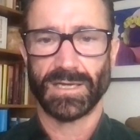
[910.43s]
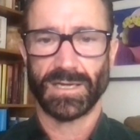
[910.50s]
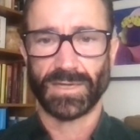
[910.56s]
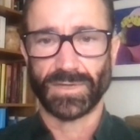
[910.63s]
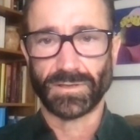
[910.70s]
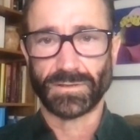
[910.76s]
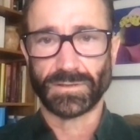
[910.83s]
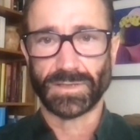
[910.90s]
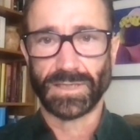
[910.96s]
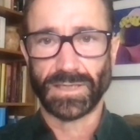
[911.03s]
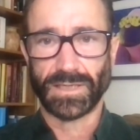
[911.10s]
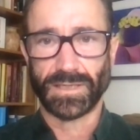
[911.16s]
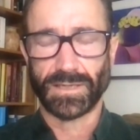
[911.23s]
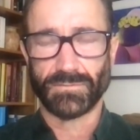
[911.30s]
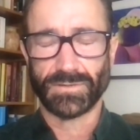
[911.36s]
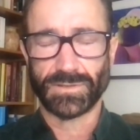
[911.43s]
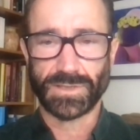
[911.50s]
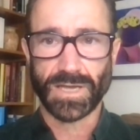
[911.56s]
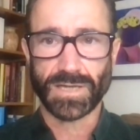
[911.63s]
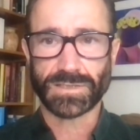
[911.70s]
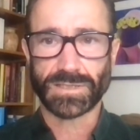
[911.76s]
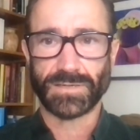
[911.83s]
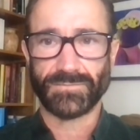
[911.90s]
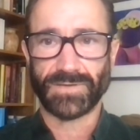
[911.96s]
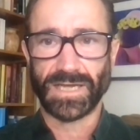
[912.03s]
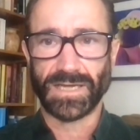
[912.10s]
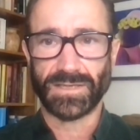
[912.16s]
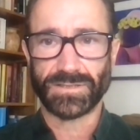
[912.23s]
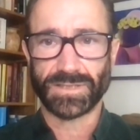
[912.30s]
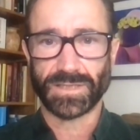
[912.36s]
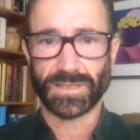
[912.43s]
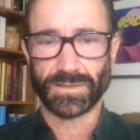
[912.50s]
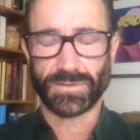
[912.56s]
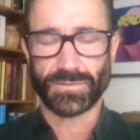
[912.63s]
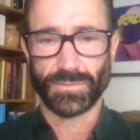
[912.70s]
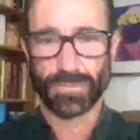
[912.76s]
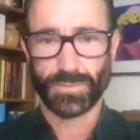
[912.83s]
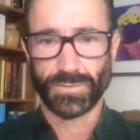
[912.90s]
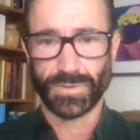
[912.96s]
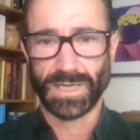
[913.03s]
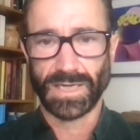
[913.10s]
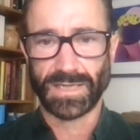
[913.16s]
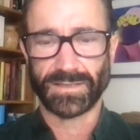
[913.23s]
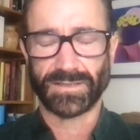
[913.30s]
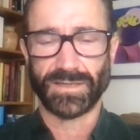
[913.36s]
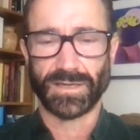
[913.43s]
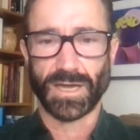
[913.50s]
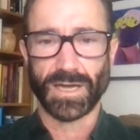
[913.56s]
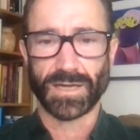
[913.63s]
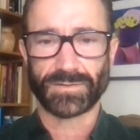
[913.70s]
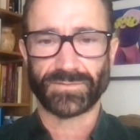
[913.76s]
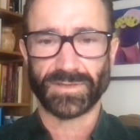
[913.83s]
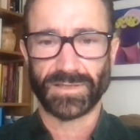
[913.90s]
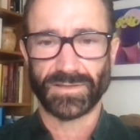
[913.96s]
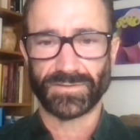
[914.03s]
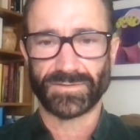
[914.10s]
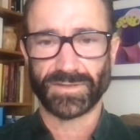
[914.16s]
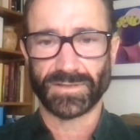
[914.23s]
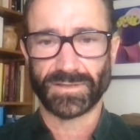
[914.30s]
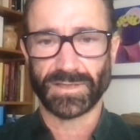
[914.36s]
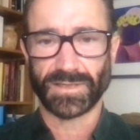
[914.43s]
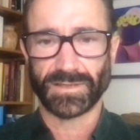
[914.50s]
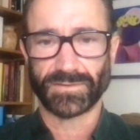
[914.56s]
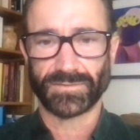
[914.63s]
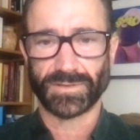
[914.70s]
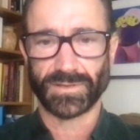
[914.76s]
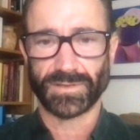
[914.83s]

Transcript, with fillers: Certainly, reduction of aging through antioxidants and things.